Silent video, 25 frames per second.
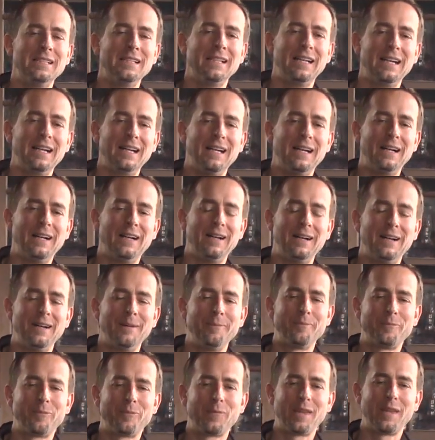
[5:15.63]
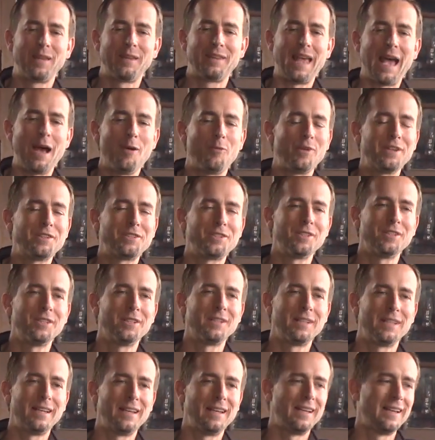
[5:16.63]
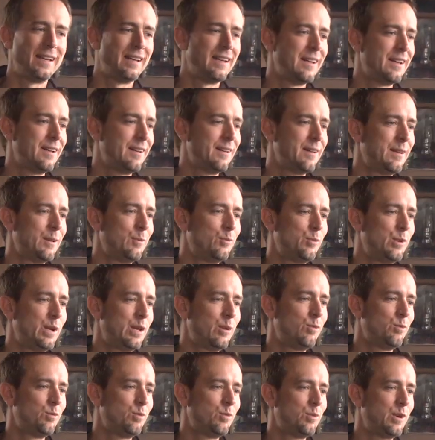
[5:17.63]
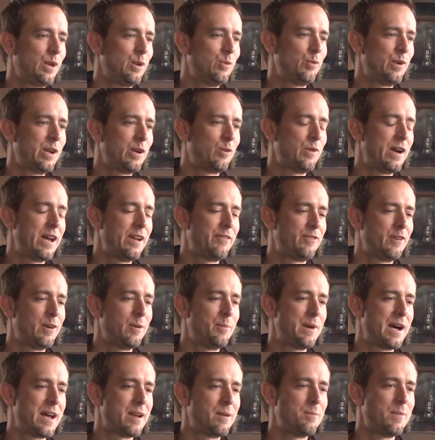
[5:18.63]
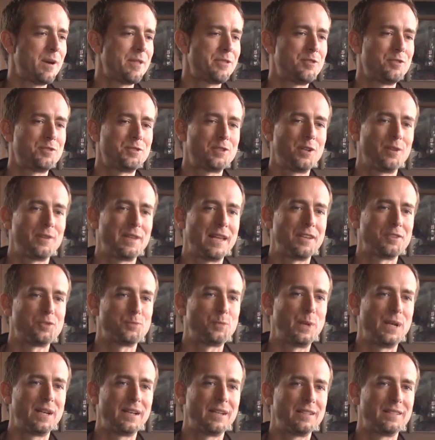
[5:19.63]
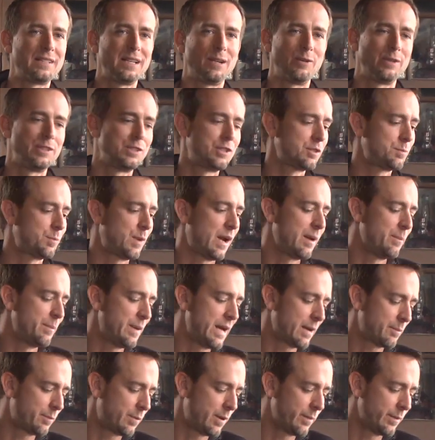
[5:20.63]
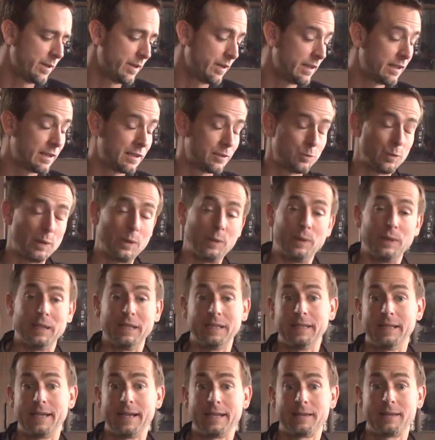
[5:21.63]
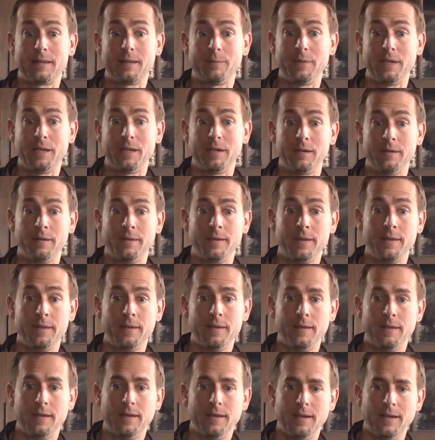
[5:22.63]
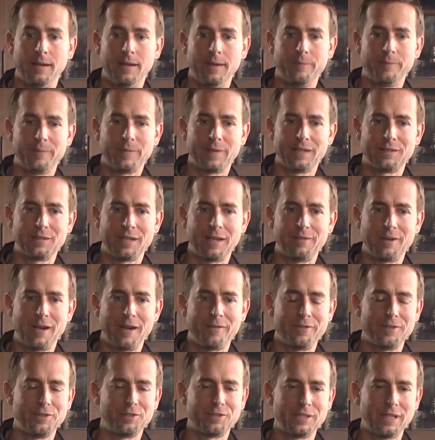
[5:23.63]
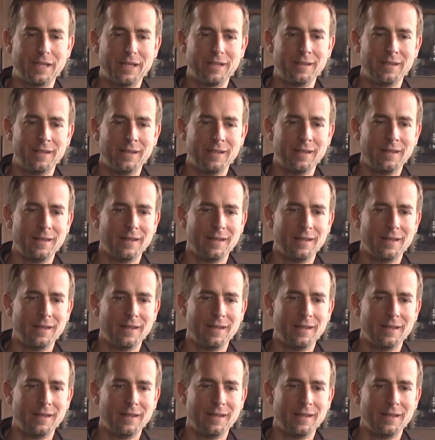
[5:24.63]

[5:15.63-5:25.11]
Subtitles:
that winter, and we went away for about a month or so that spring until we just brought it back permanently because we really liked the beer. As I've often said,